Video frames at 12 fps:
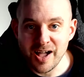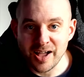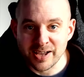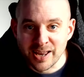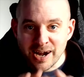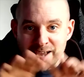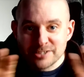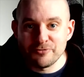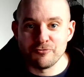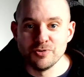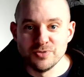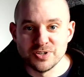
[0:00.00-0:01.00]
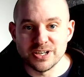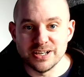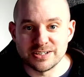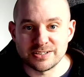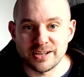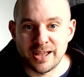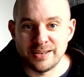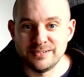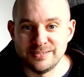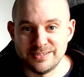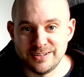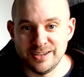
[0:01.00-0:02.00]
glass frontage,
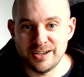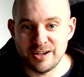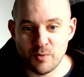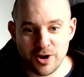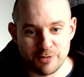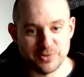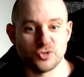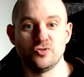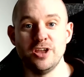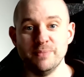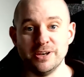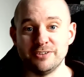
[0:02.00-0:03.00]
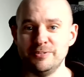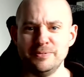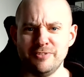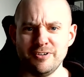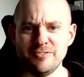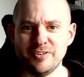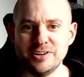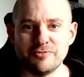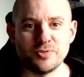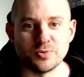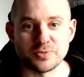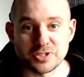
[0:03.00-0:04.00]
and when I've been streaming, it's been very
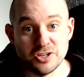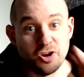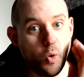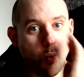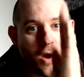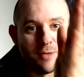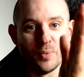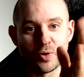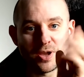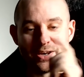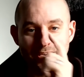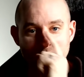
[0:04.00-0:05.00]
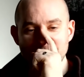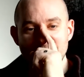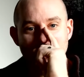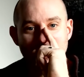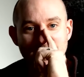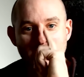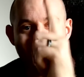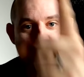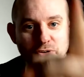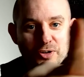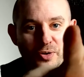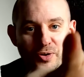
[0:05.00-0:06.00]
difficult to actually know where I'm looking. You
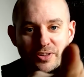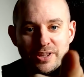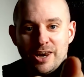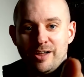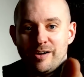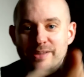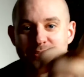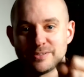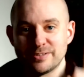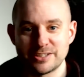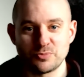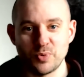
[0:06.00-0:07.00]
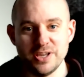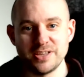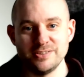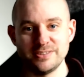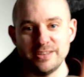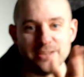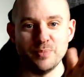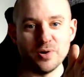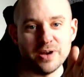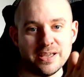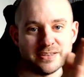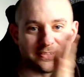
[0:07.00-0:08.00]
want to look at the light because that's what you can see,
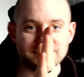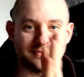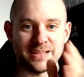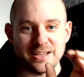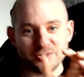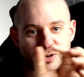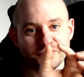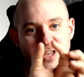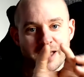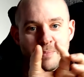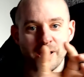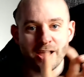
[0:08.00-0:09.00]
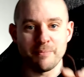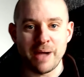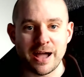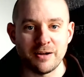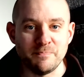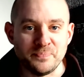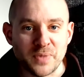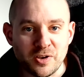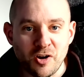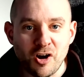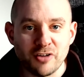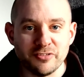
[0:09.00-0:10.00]
but that's offset by about
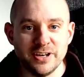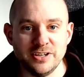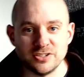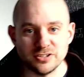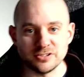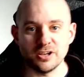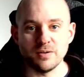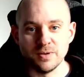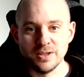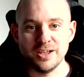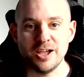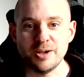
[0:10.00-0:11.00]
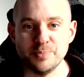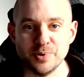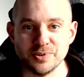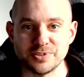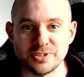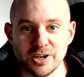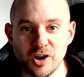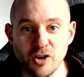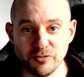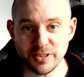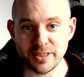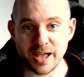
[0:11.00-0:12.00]
half an inch or so. But
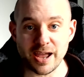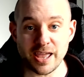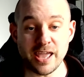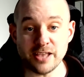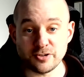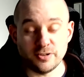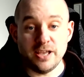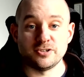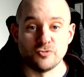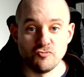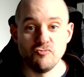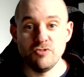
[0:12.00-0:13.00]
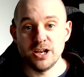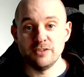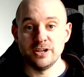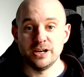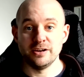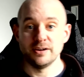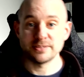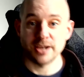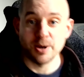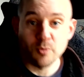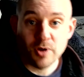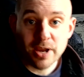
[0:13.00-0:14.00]
other than that, it's a really nice
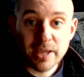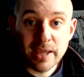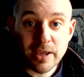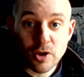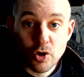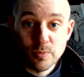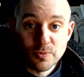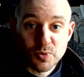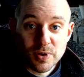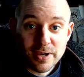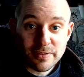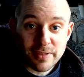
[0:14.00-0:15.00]
camera. It comes with